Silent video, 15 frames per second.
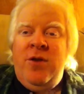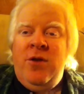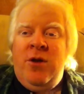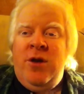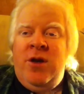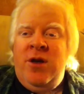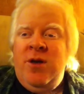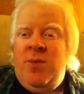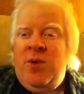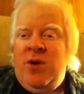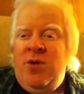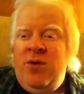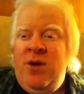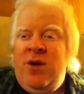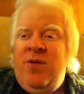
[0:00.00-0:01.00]
You're a
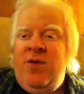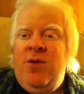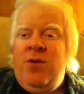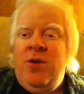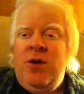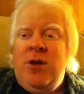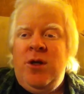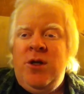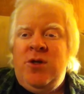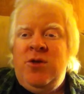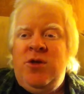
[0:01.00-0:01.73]
hypocrite if you think that's